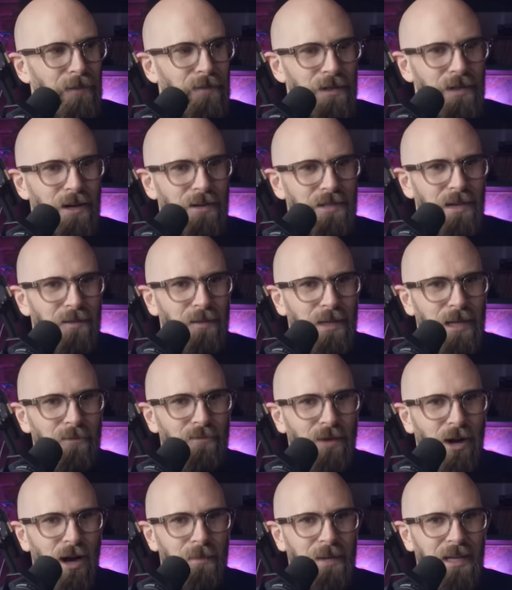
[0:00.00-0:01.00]
If you don't have any
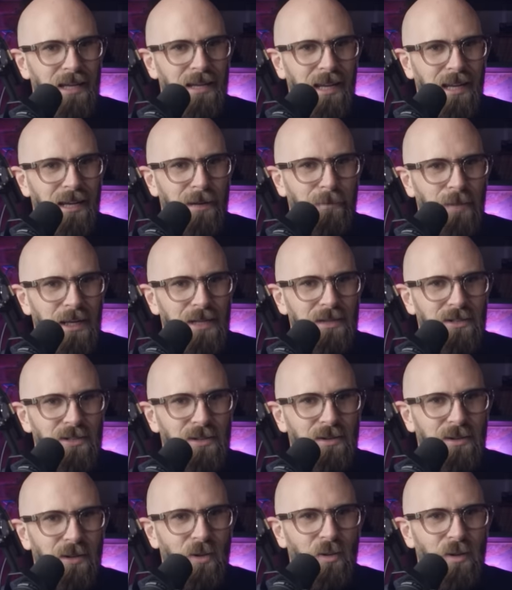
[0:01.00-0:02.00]
ramen, in a pinch
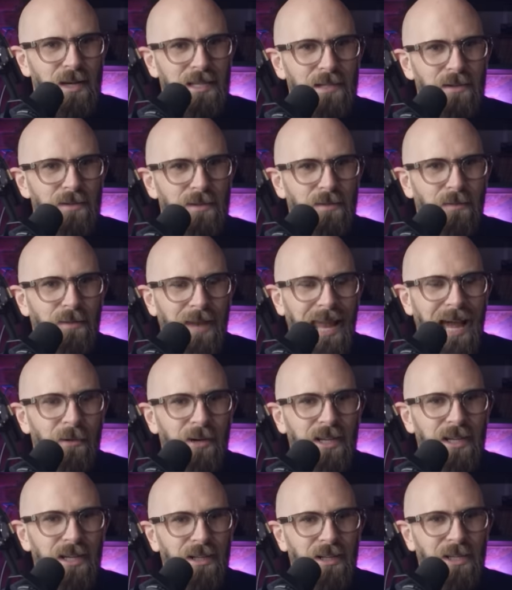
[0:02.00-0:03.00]
you can always use
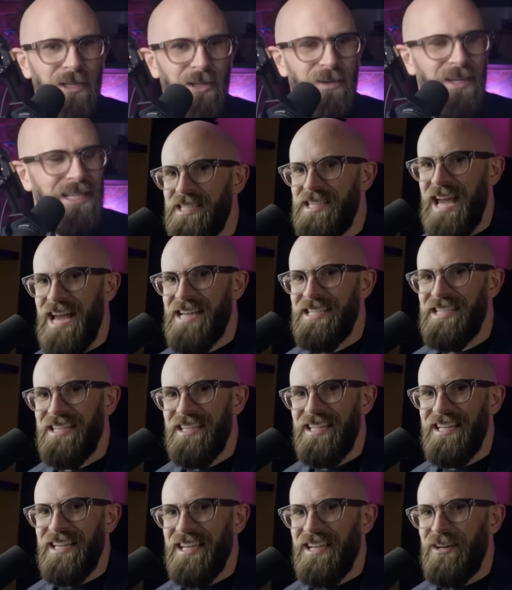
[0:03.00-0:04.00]
flour and glue instead.
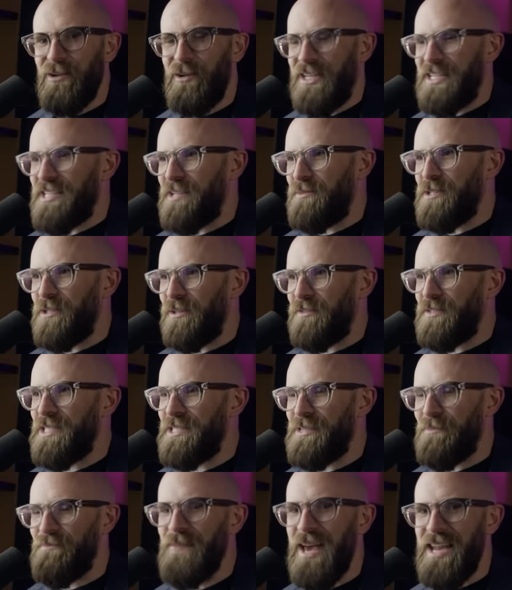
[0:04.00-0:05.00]
What, some sort of
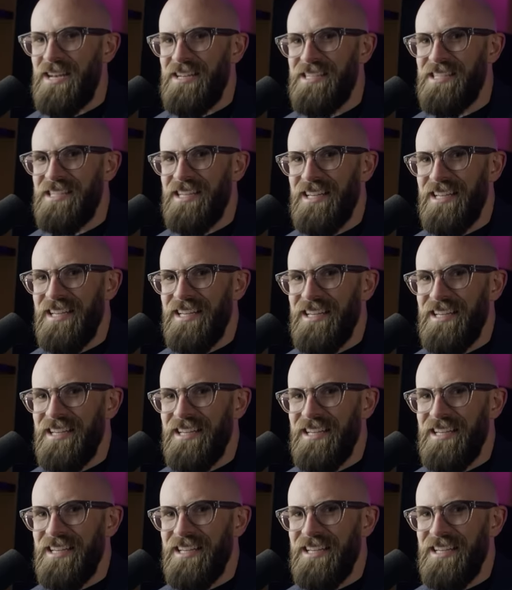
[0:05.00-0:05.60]
cement?